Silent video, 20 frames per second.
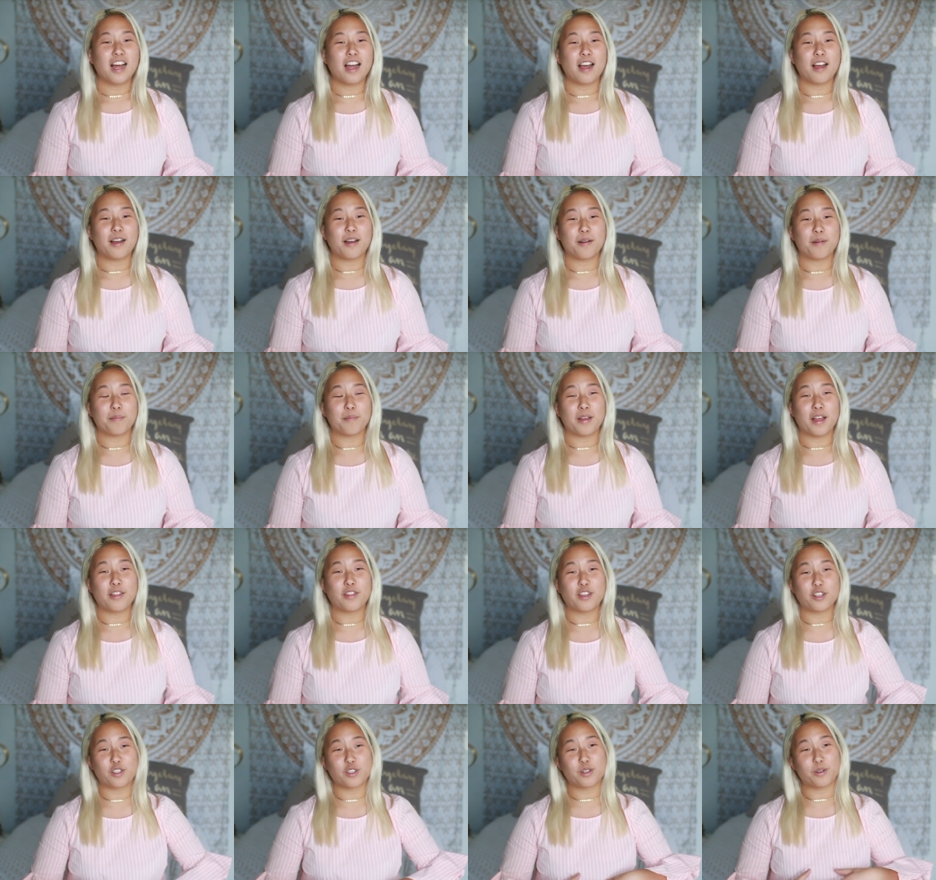um,
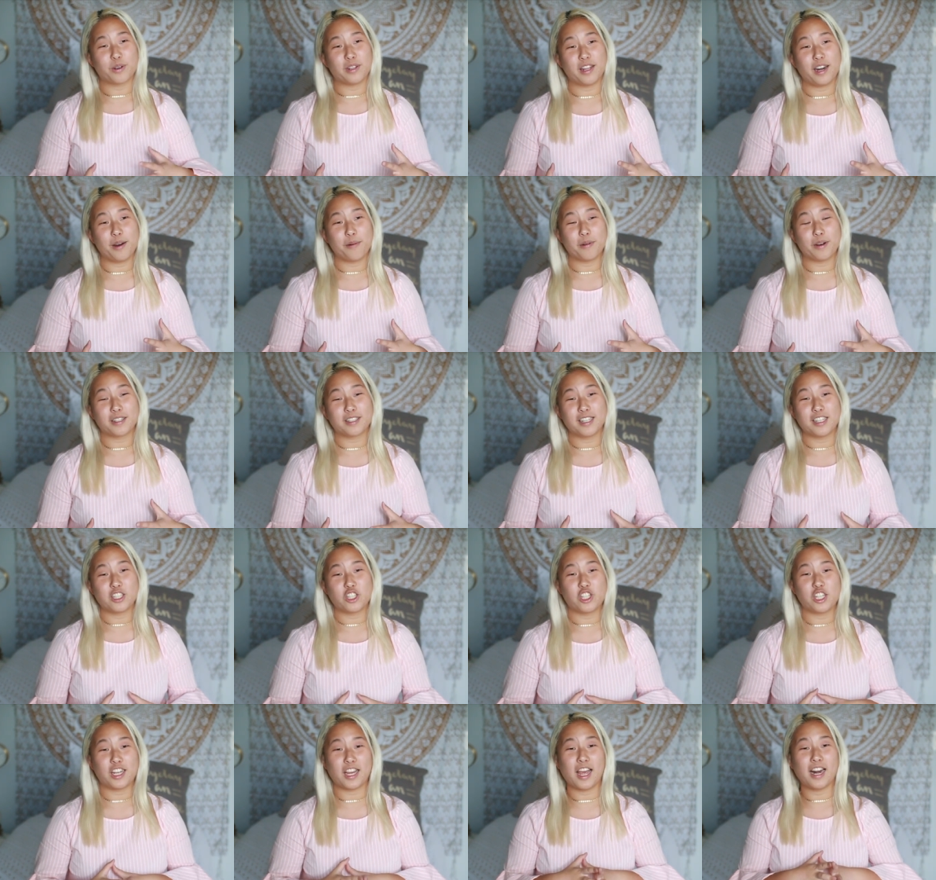the store that I worked in,
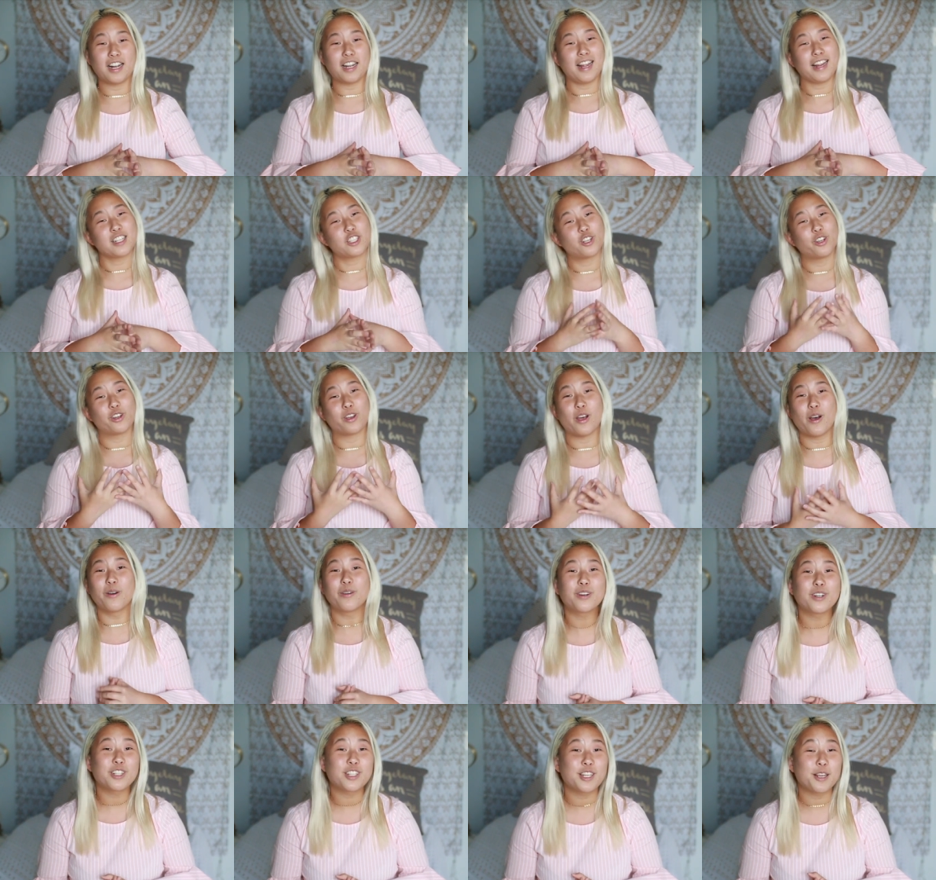she kind of like took
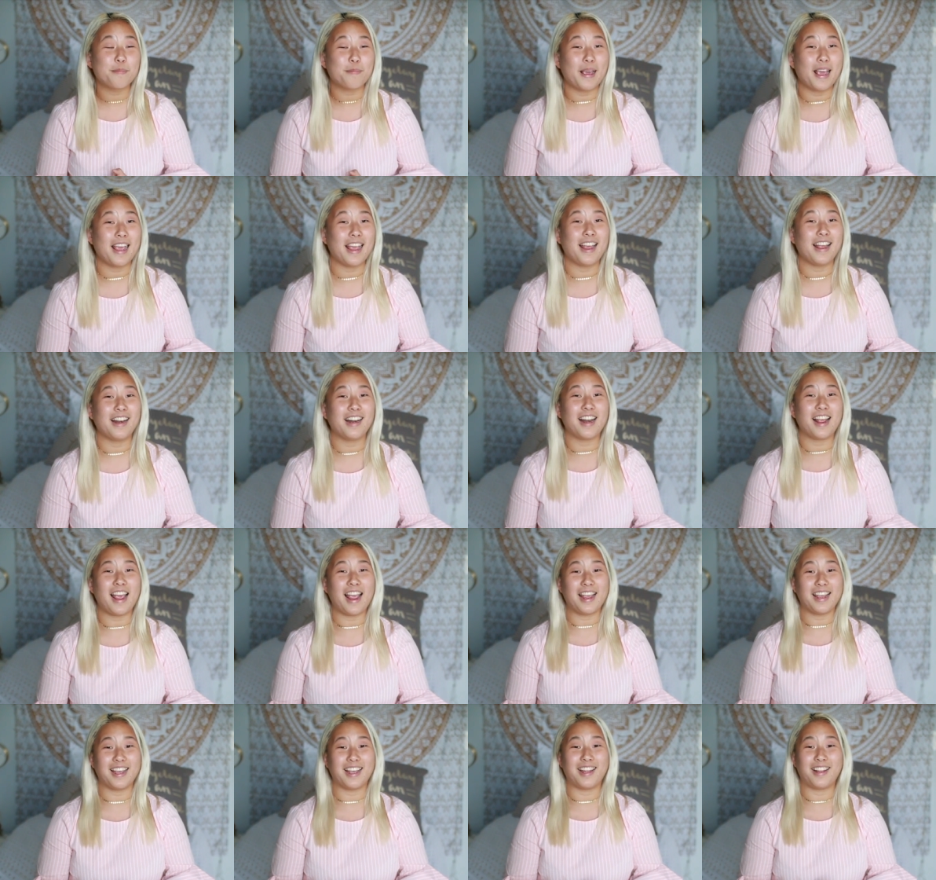ownership in
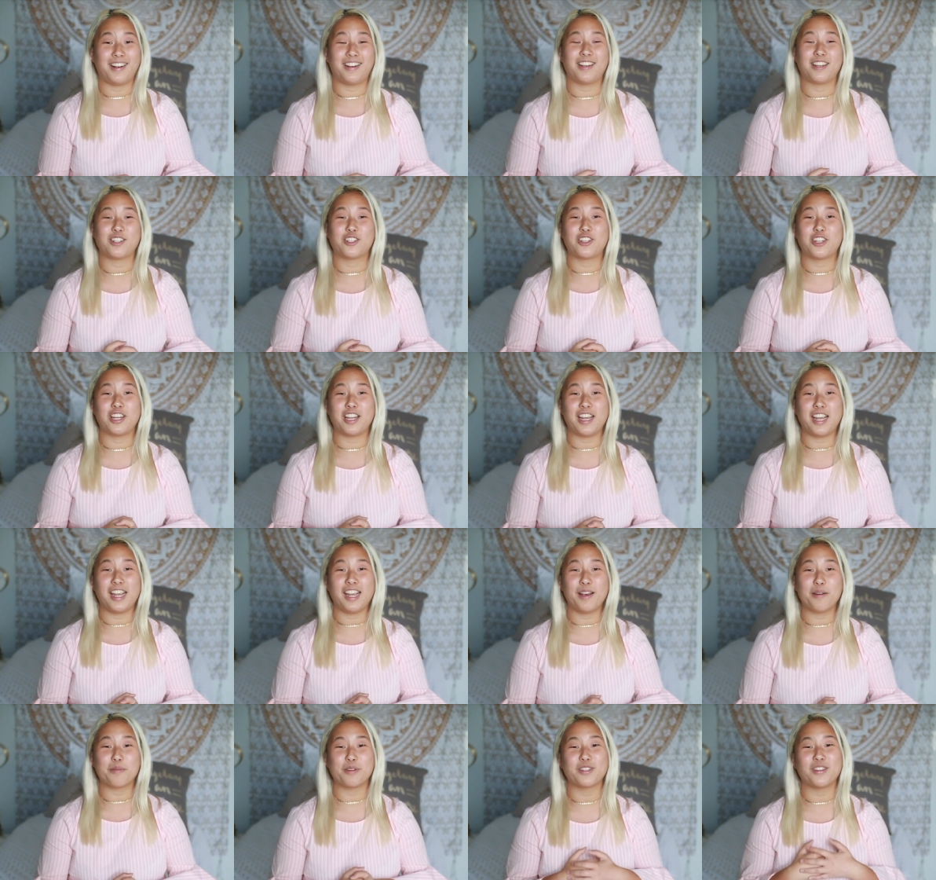and
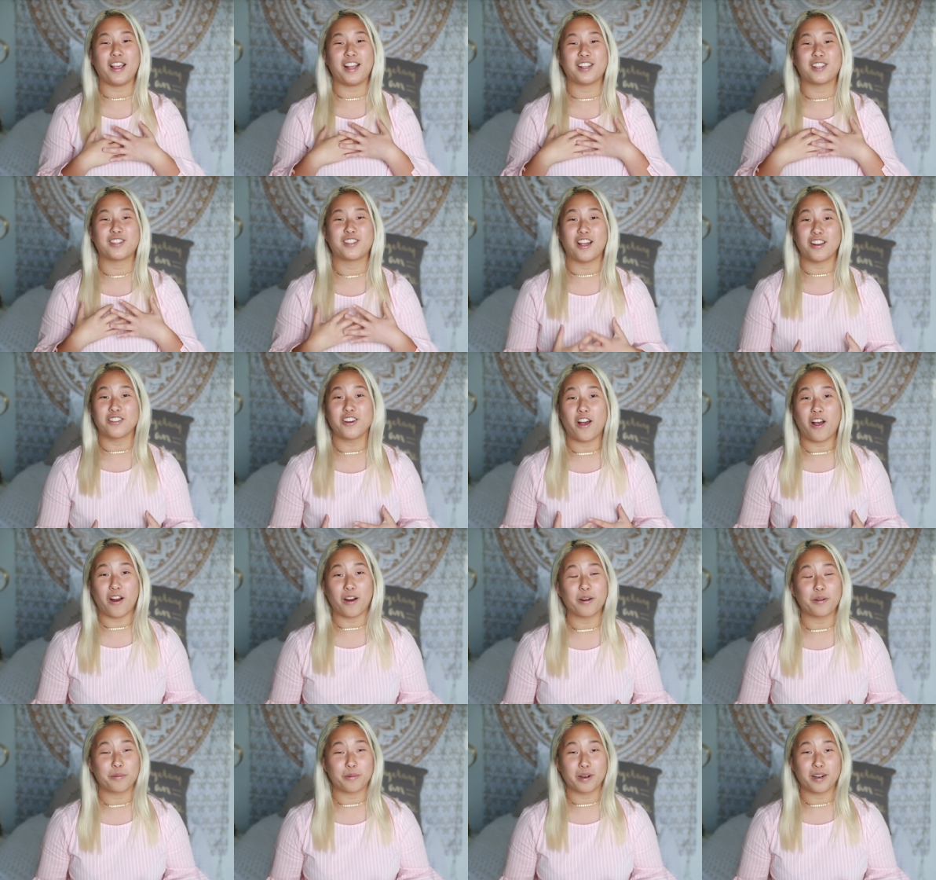she was like such a
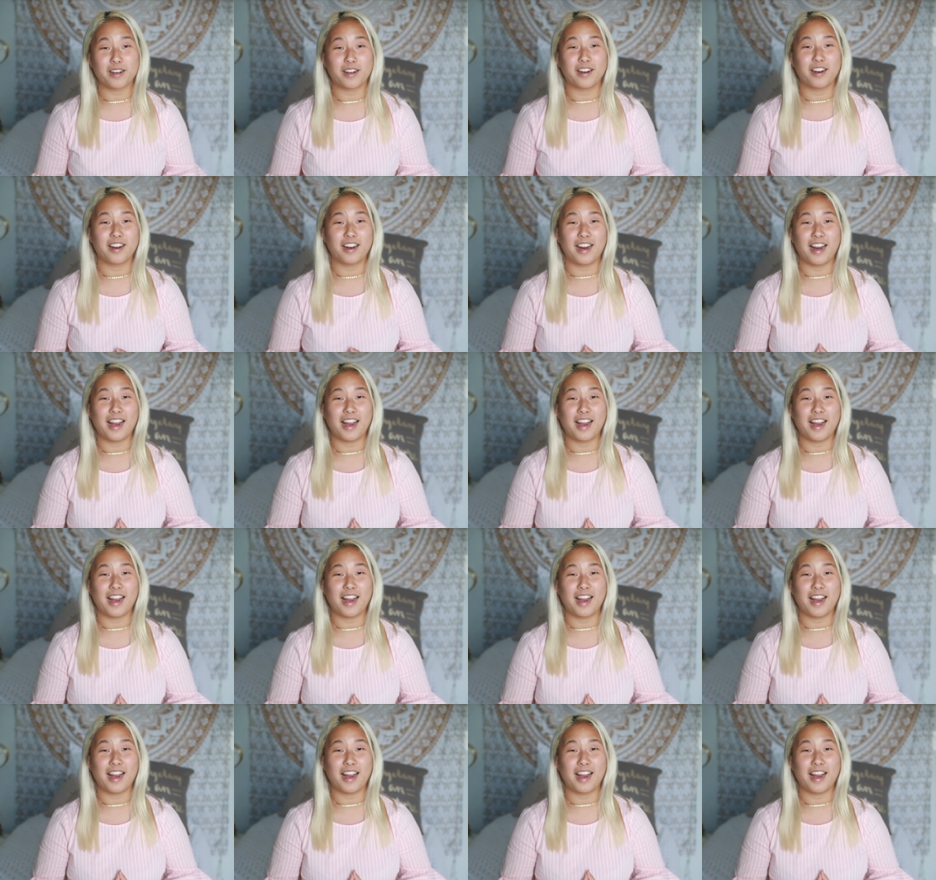hard worker.